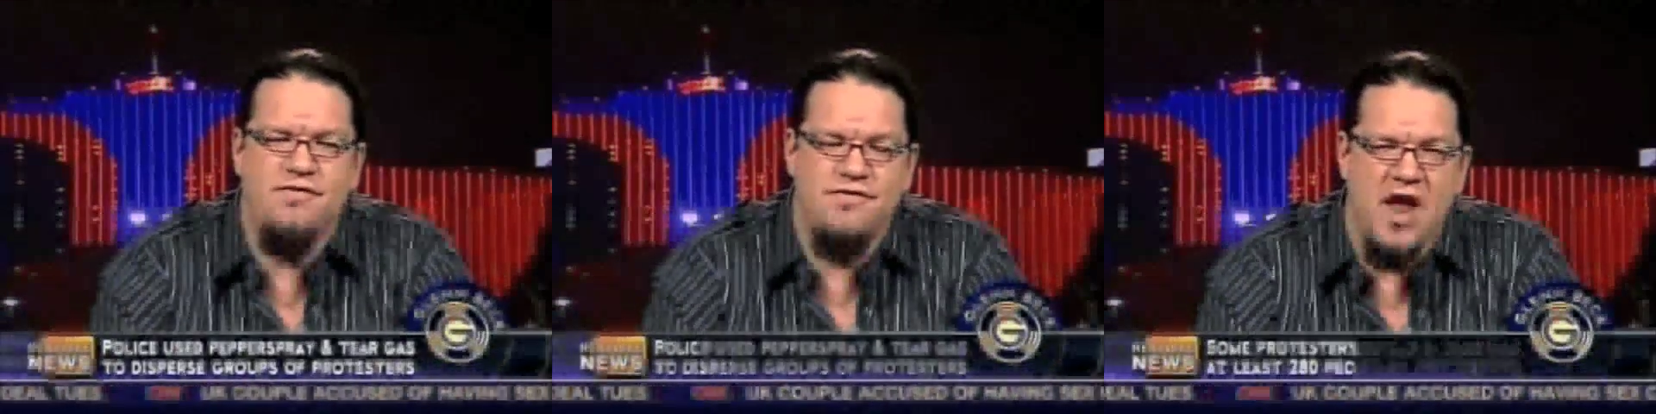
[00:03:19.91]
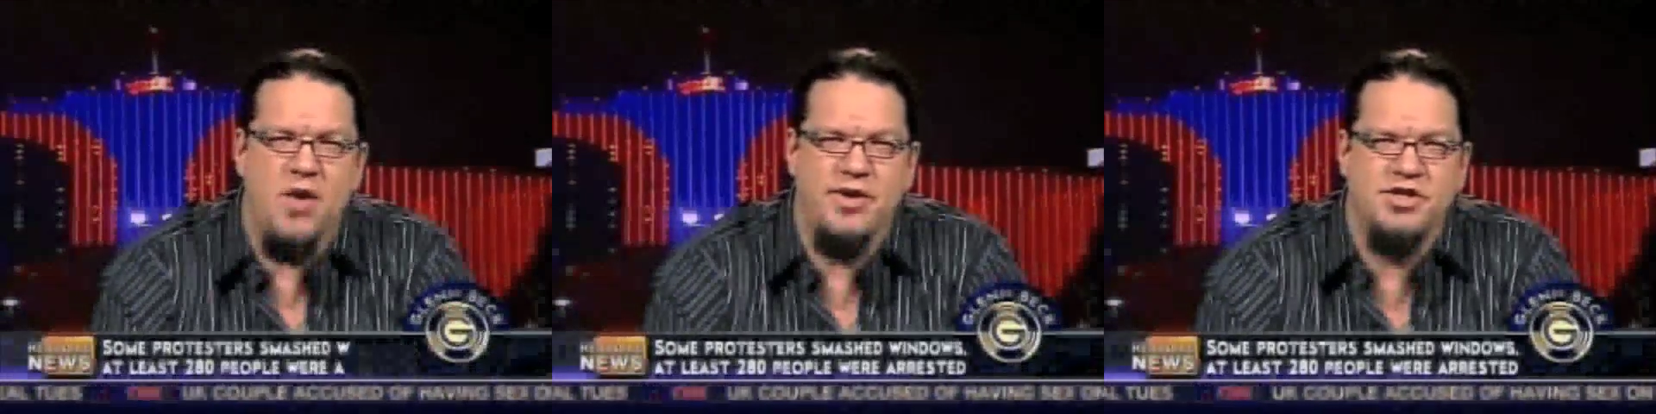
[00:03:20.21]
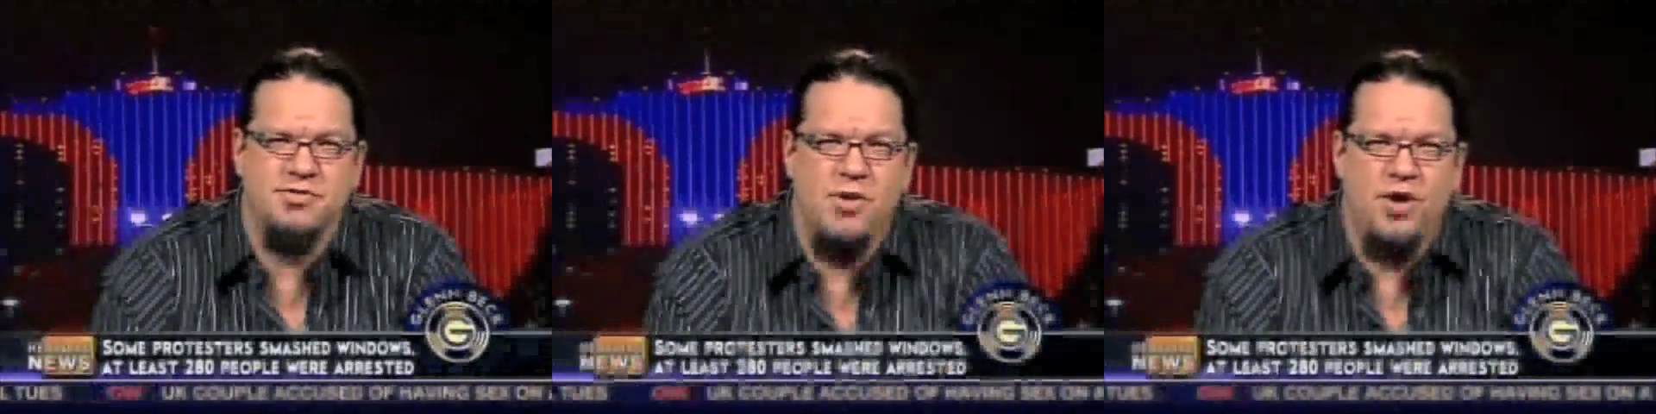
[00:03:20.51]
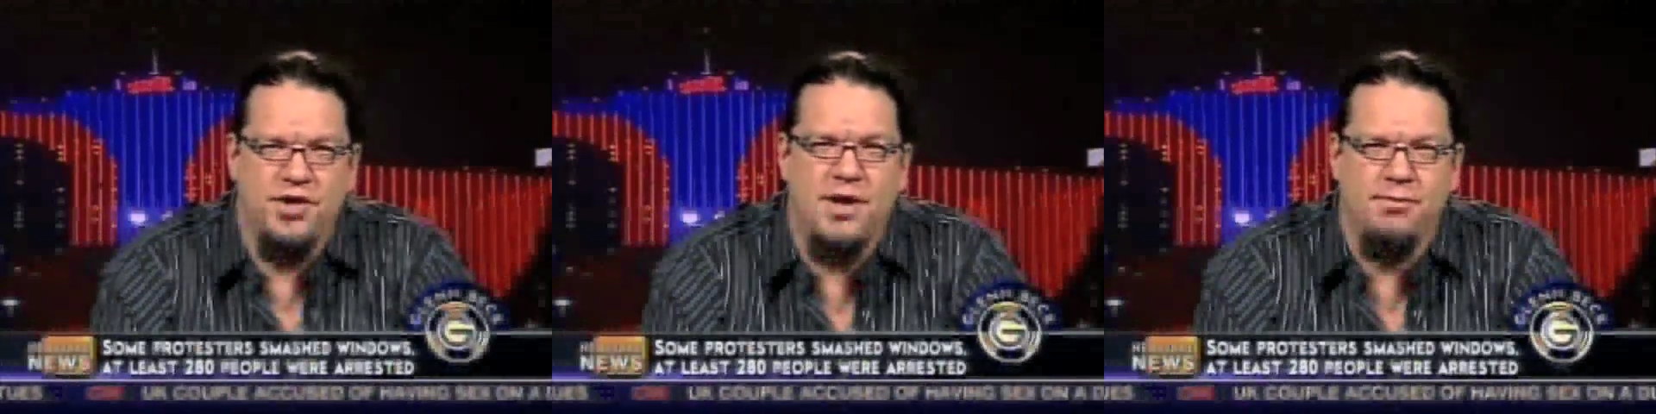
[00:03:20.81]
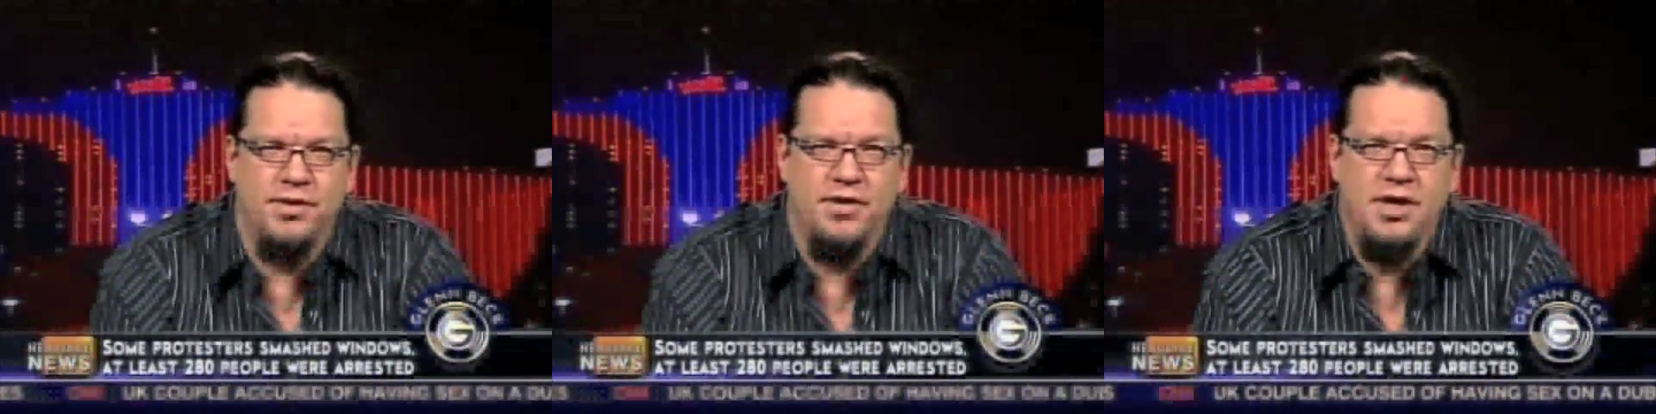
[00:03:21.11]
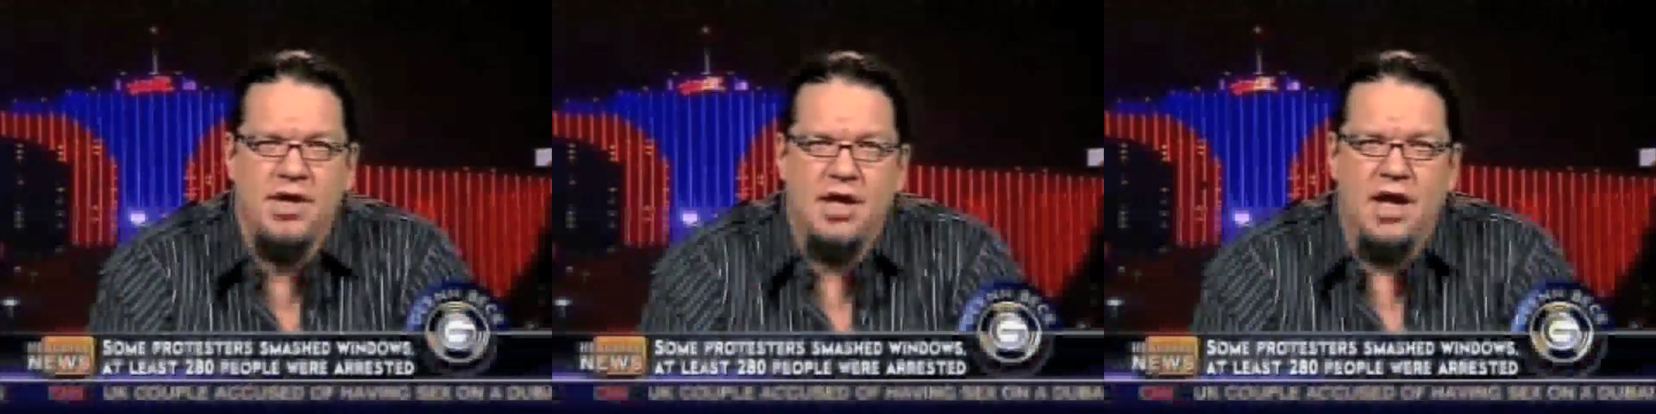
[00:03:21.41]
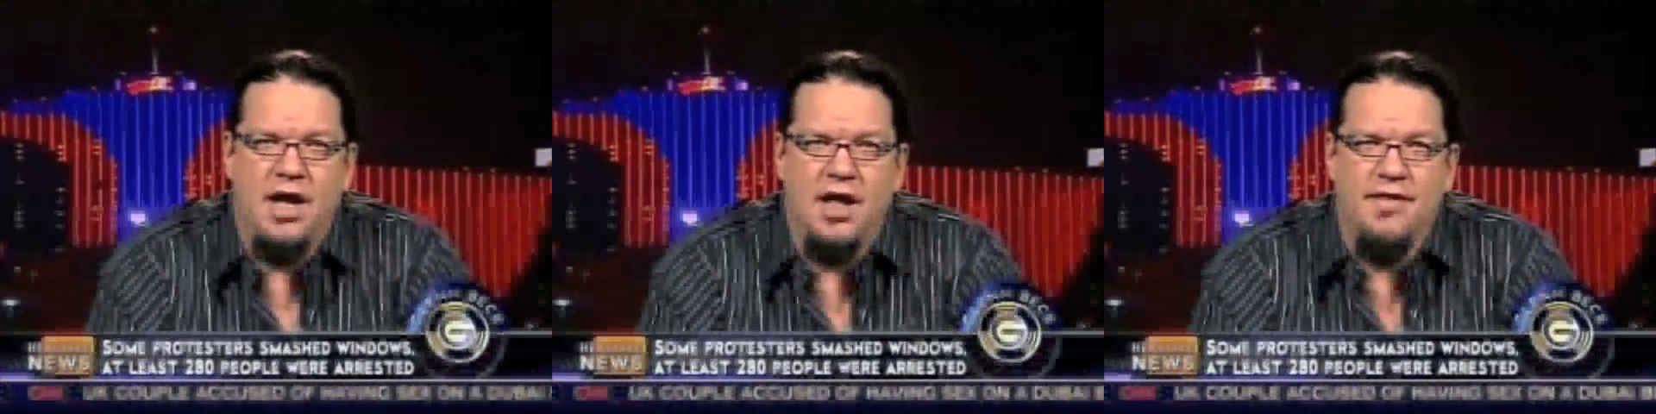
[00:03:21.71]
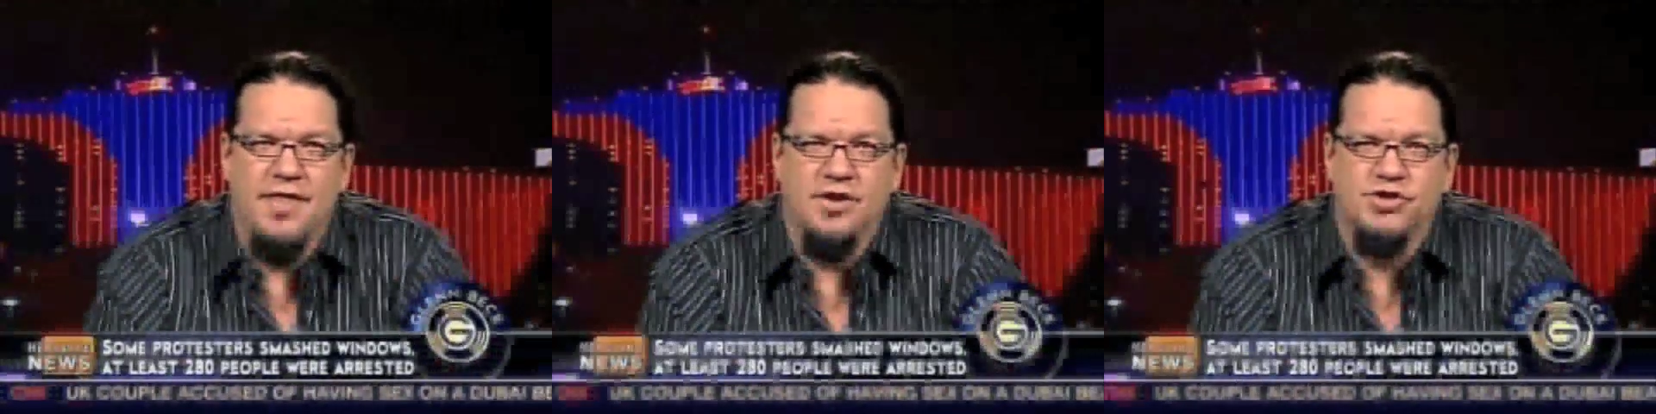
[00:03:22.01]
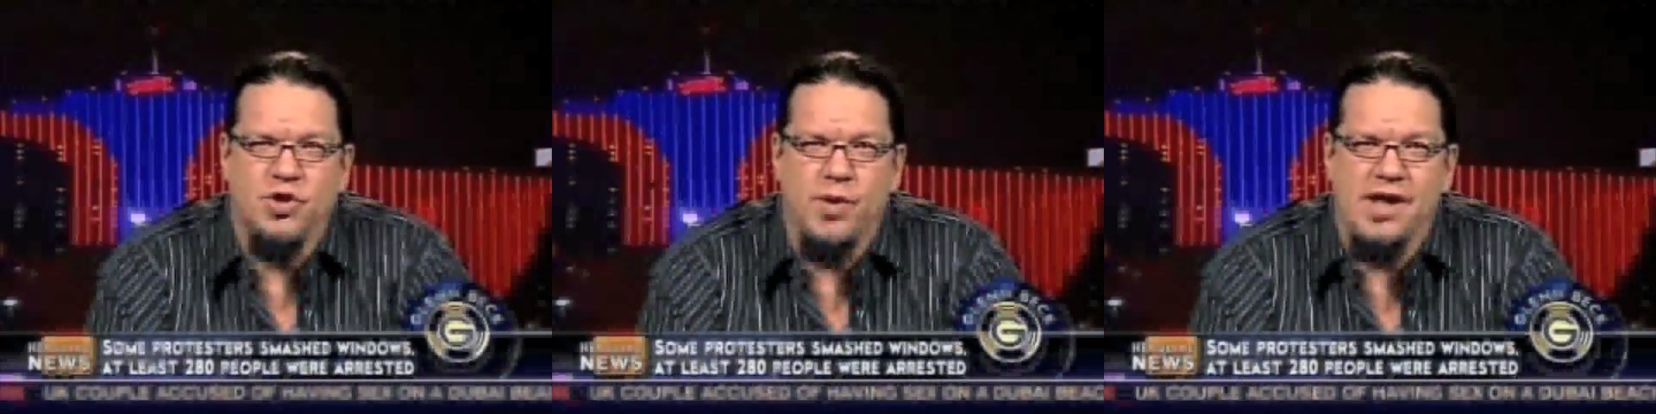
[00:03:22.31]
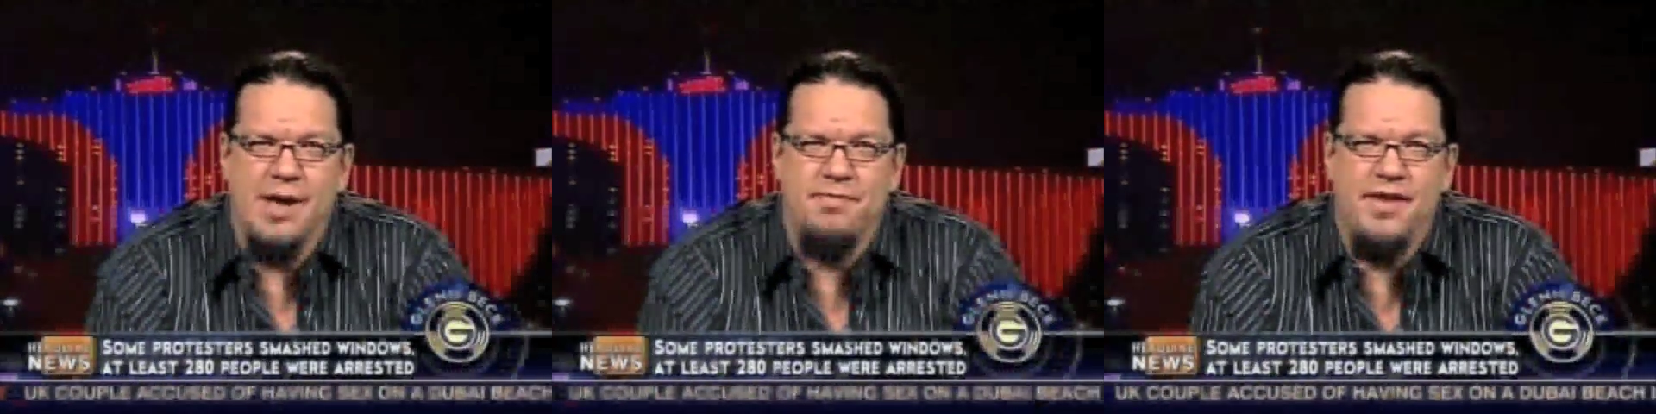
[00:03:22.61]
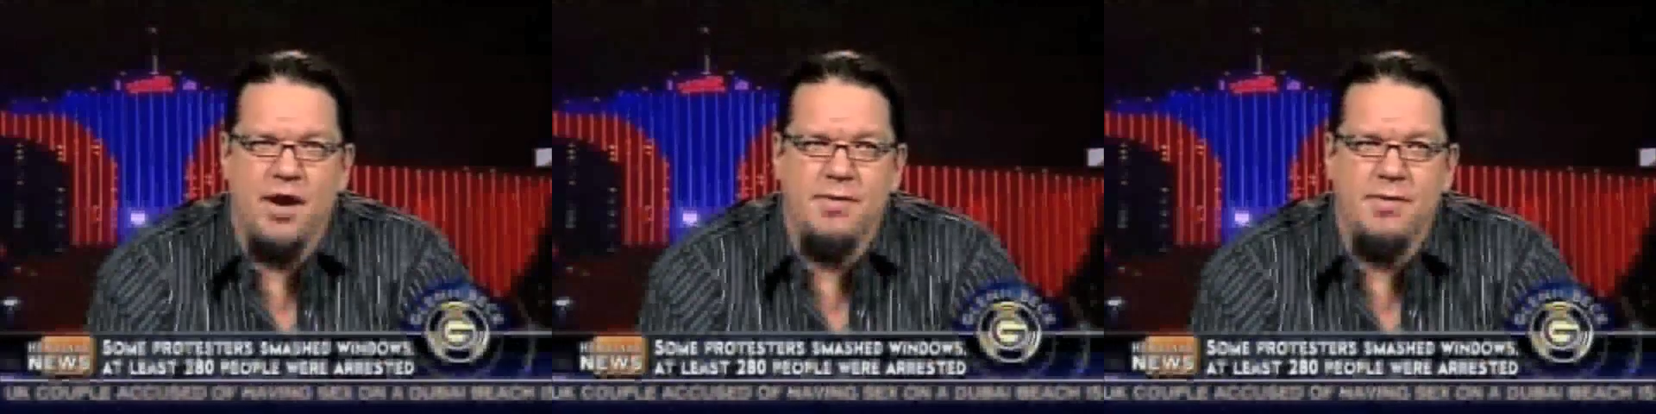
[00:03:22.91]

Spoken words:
very small number that are showing up there.